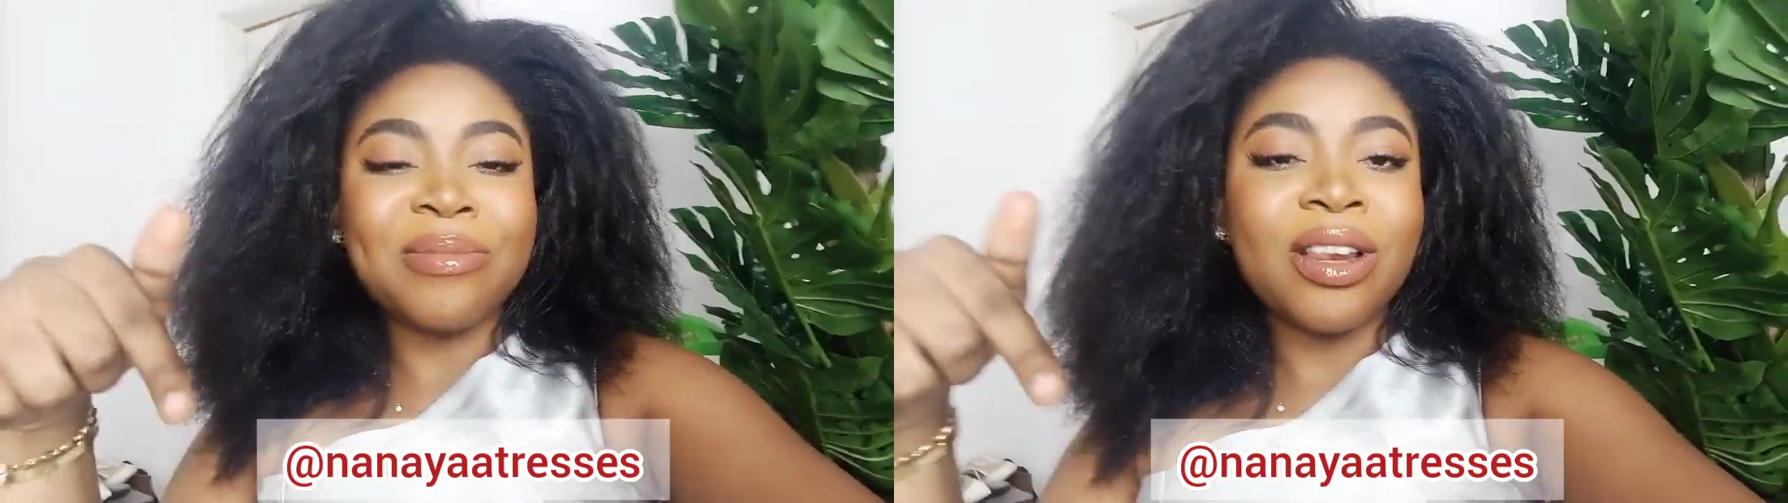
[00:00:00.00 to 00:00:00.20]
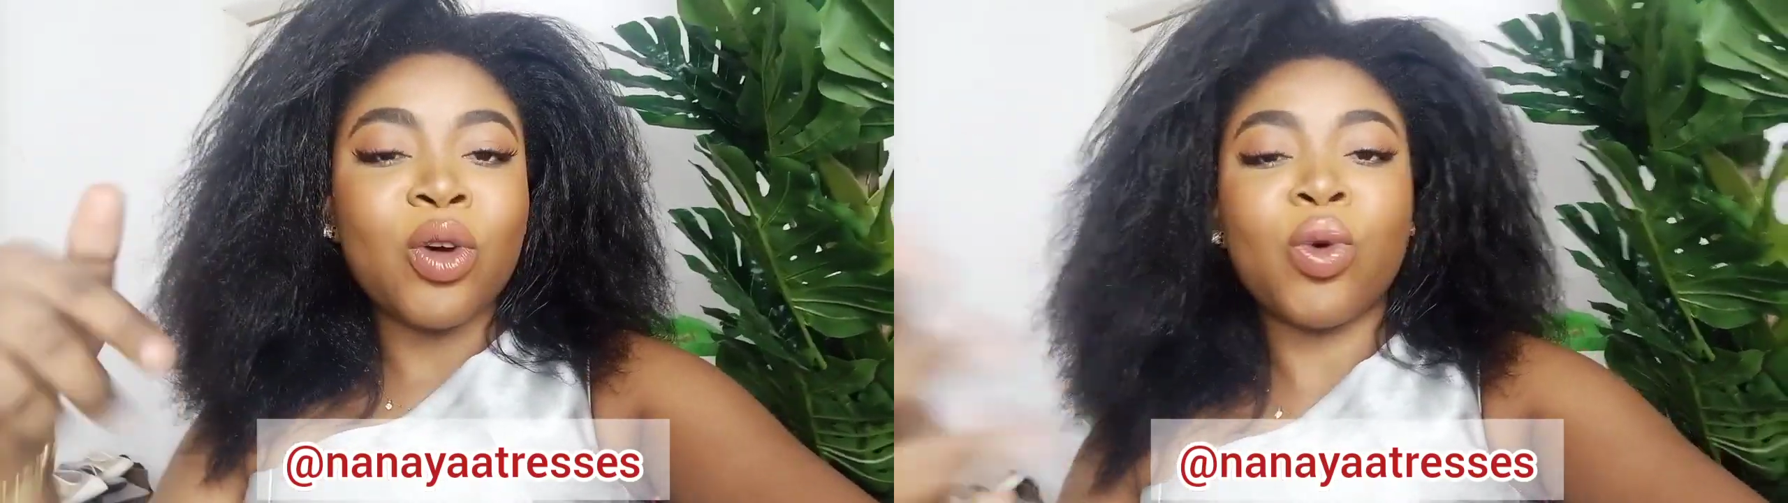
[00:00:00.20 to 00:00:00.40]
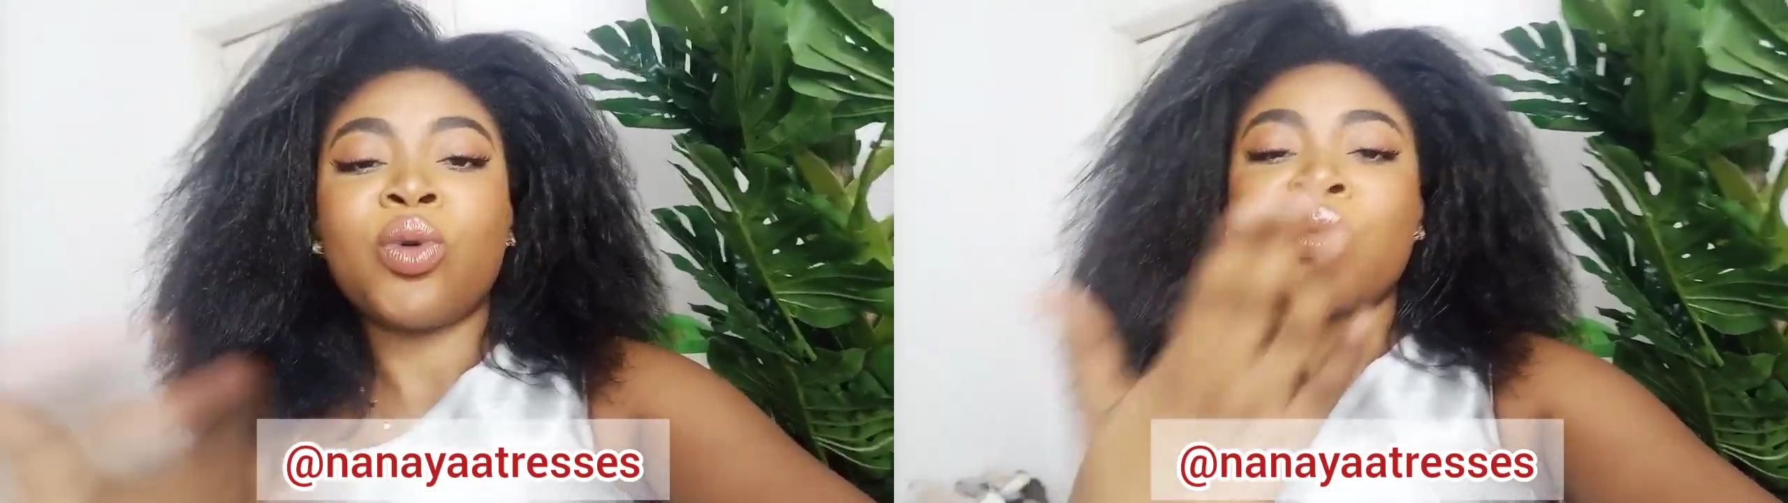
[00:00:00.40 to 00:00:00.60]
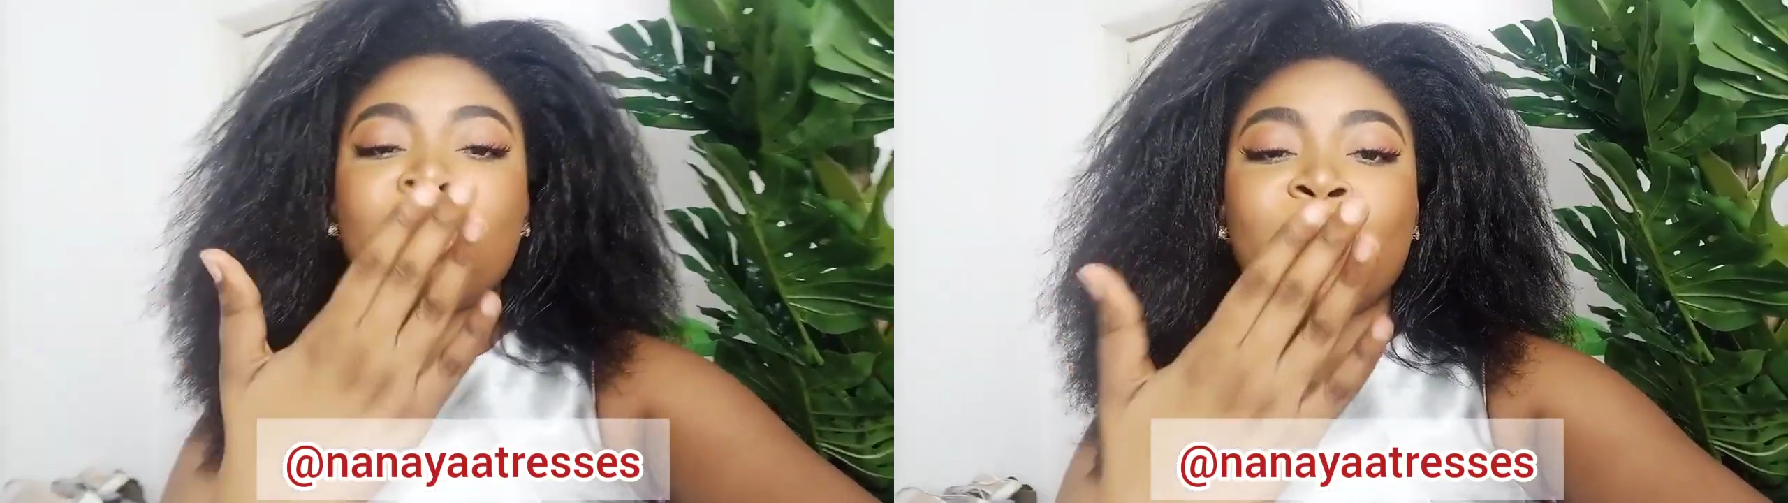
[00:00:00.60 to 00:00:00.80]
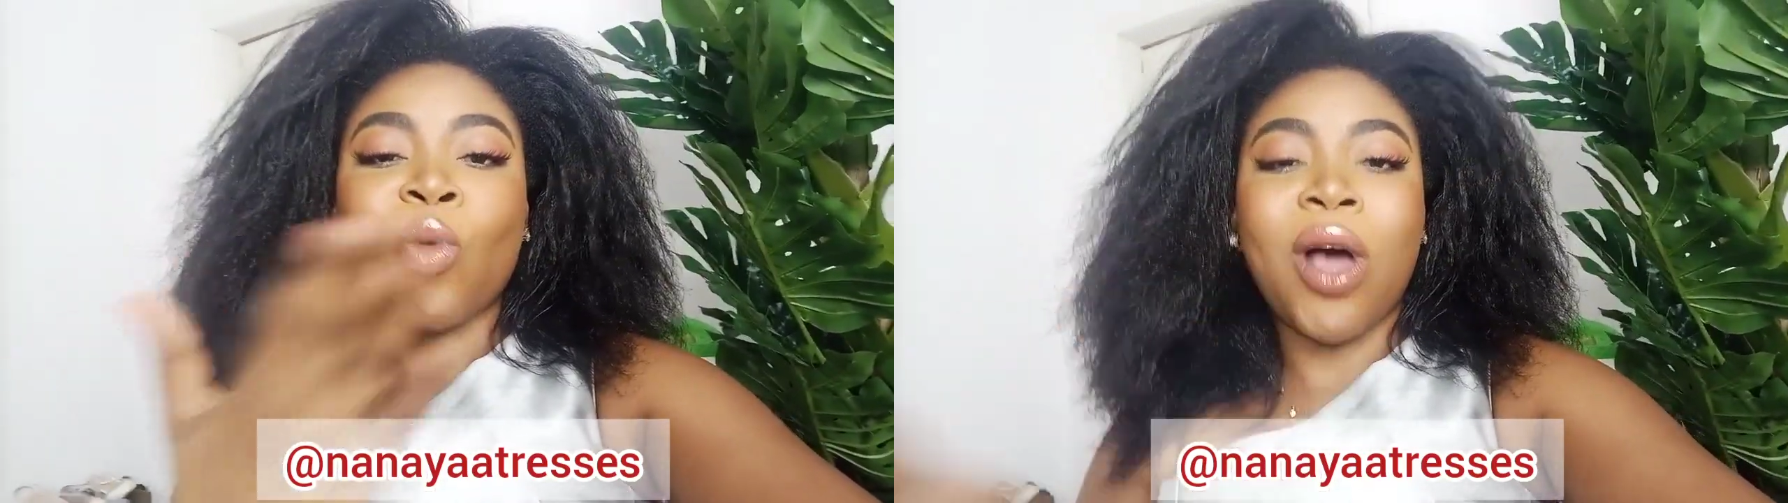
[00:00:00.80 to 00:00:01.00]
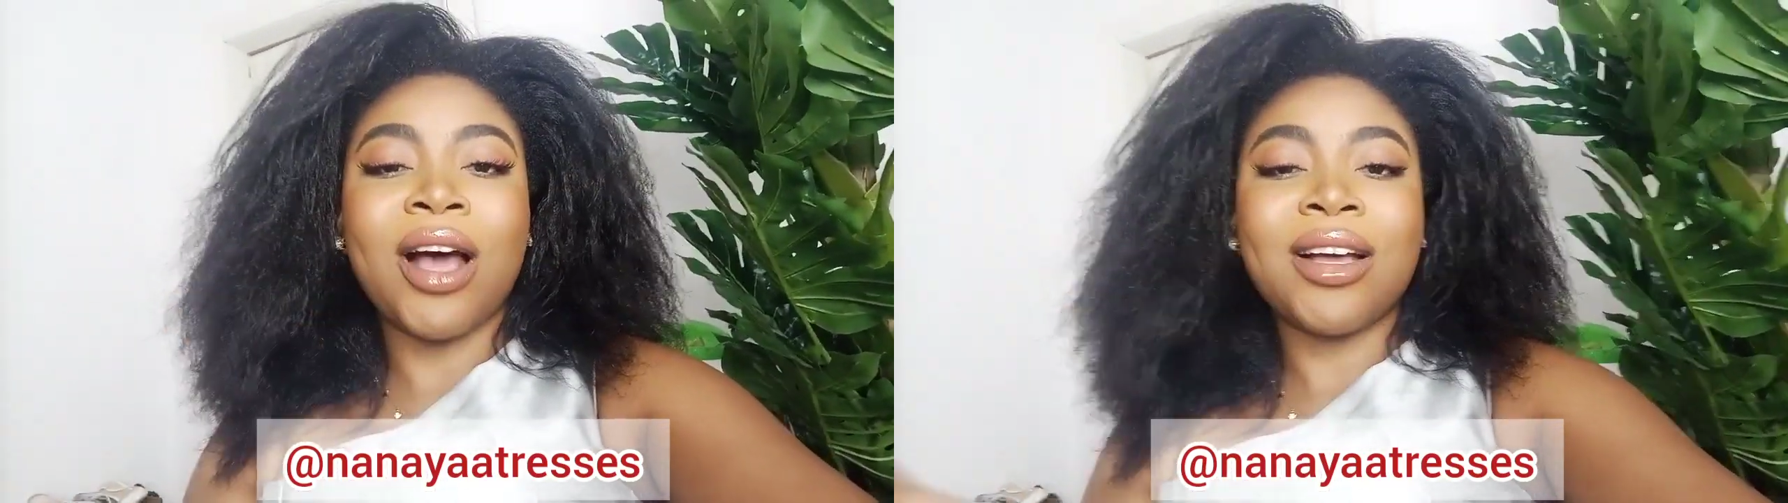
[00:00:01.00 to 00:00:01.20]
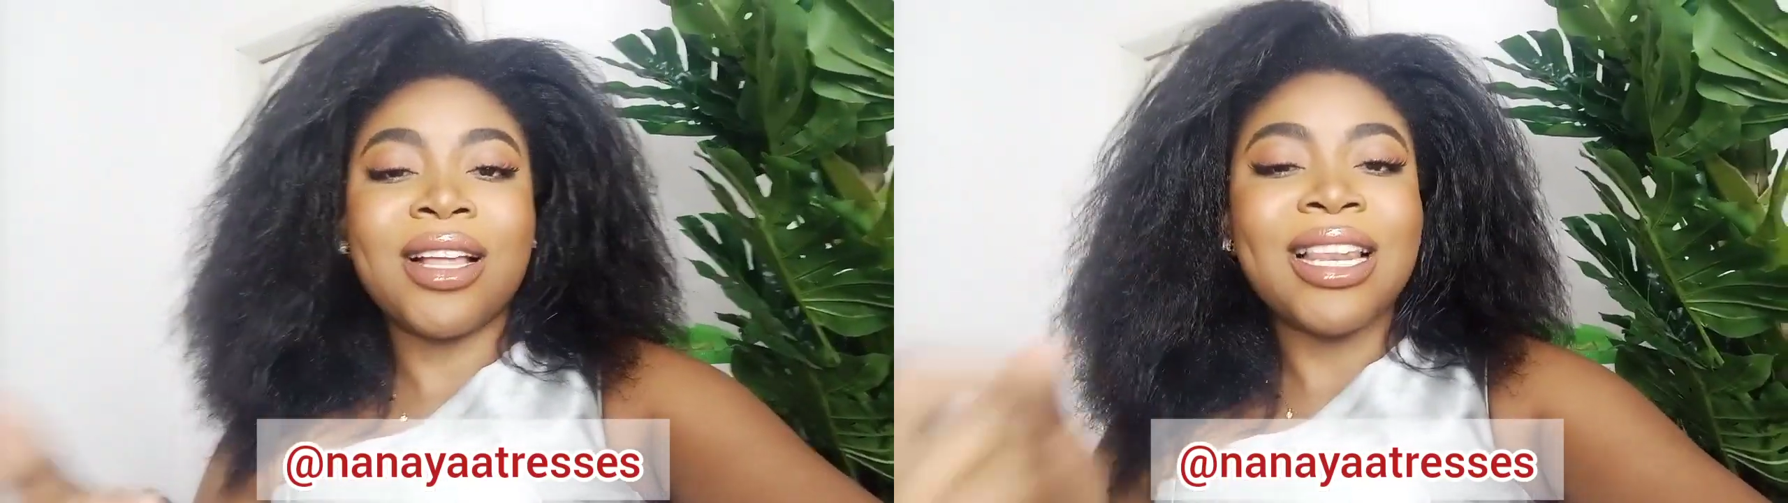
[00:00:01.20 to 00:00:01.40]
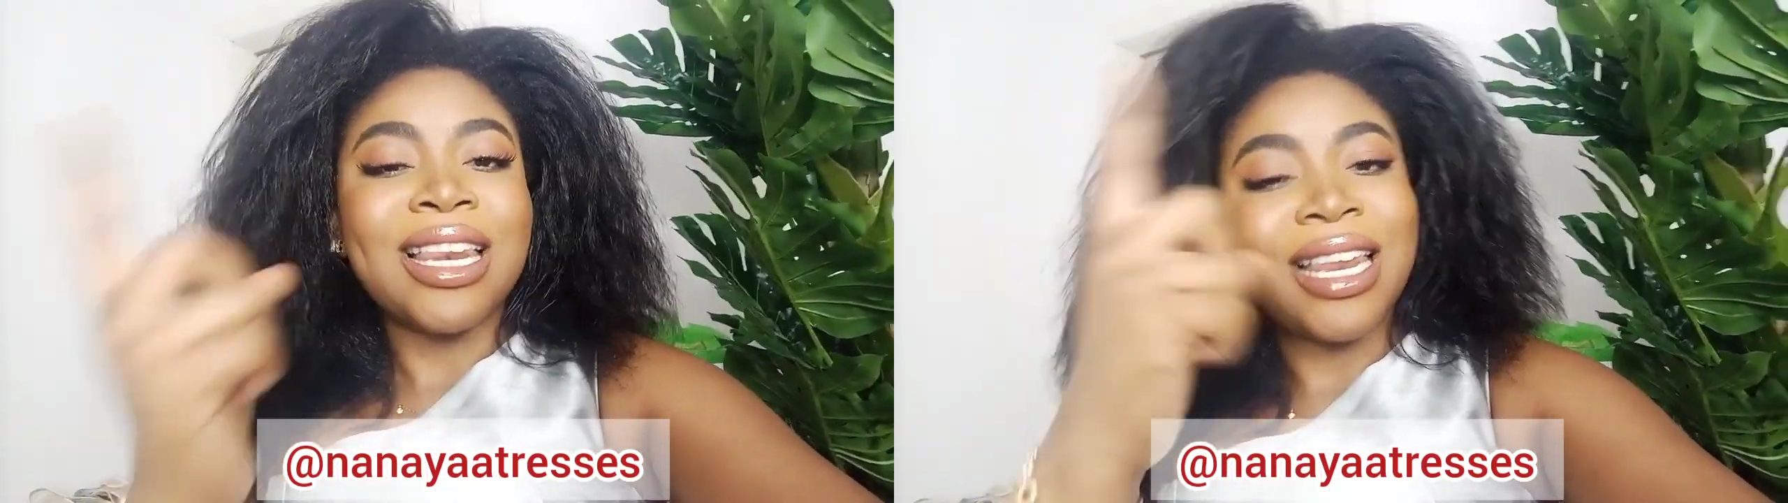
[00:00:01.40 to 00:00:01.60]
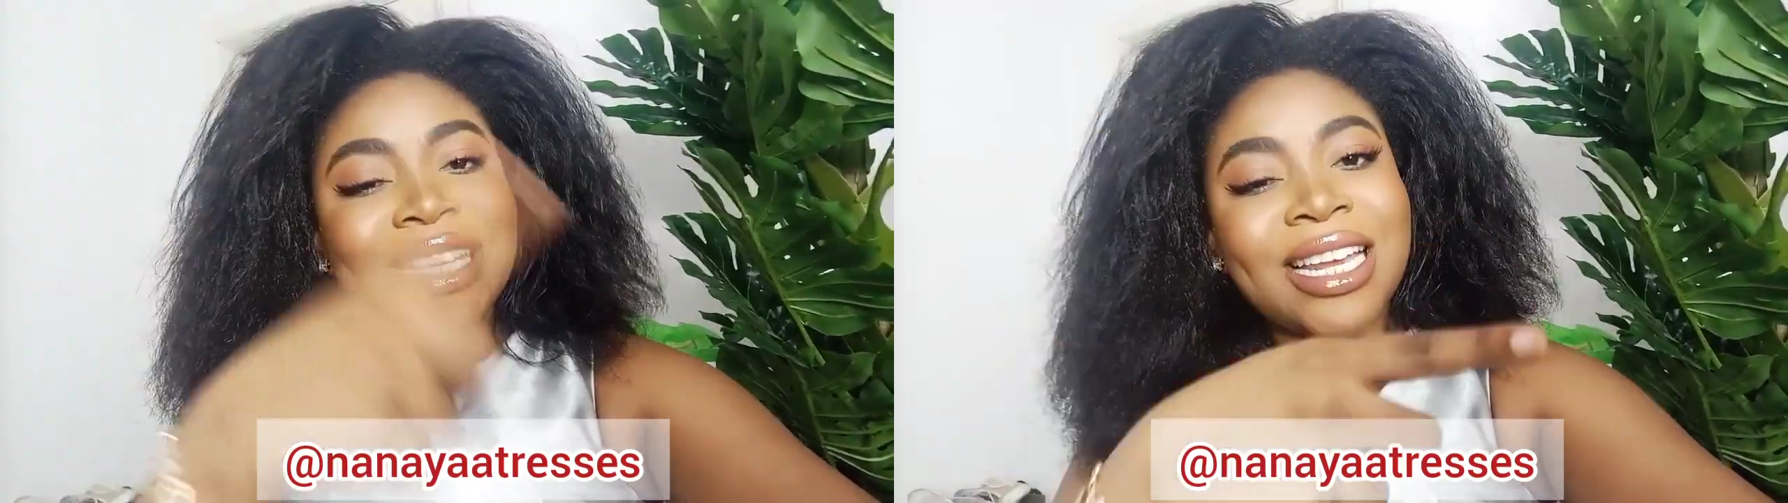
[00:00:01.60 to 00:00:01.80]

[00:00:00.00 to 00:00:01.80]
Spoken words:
below. Let's